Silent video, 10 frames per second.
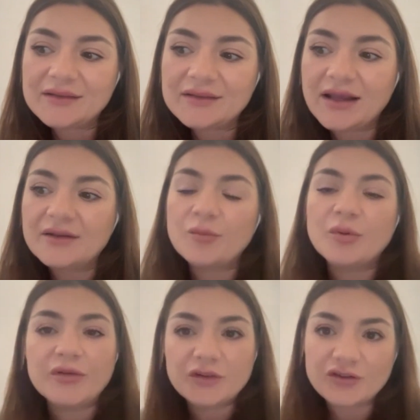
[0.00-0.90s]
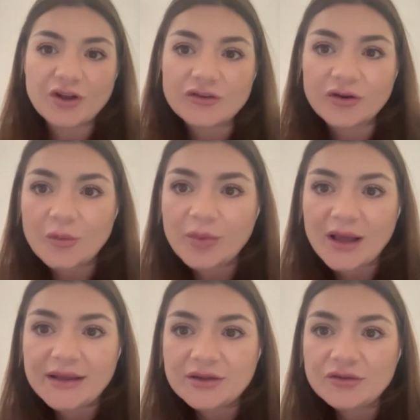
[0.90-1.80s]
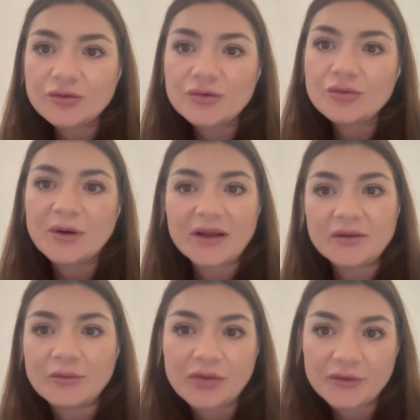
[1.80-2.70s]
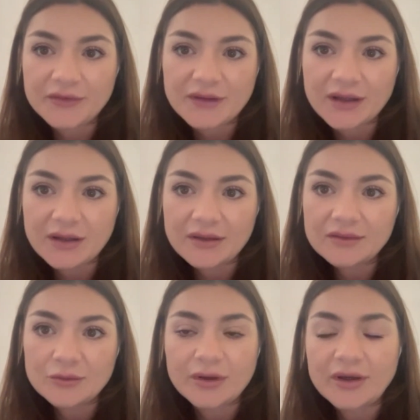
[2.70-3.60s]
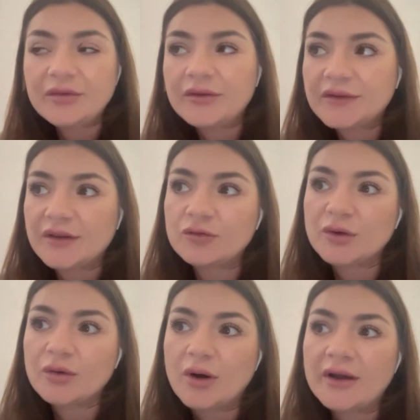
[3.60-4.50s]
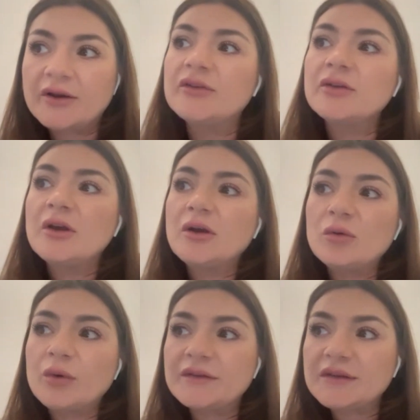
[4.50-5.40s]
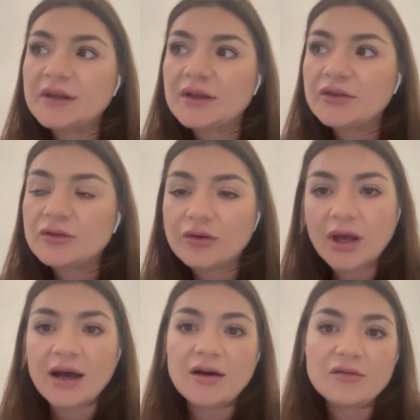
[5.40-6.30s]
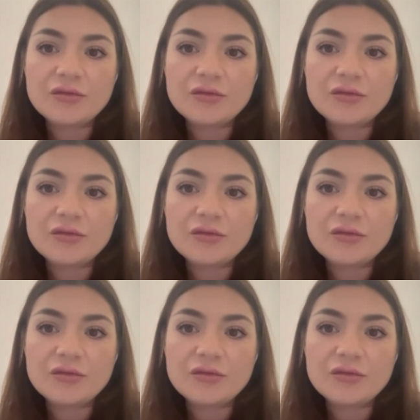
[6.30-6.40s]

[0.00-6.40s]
like the position you're applying to, what are the skills required, what skills do you have,